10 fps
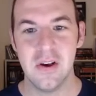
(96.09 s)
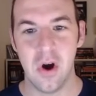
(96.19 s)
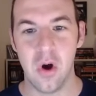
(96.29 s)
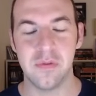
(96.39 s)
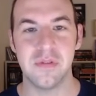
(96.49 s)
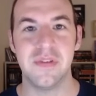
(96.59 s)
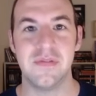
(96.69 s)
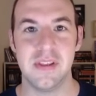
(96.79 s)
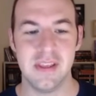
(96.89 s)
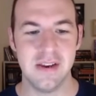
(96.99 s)
over
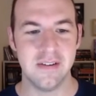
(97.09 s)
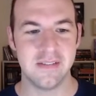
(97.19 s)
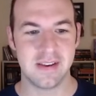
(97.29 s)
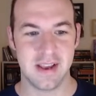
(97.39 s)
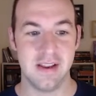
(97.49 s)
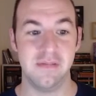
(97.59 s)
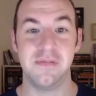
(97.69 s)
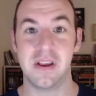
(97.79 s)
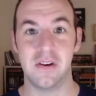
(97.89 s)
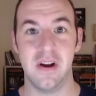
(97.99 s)
50 years to kind of
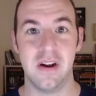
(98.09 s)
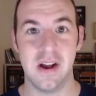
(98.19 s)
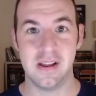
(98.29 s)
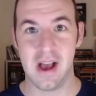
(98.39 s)
figure out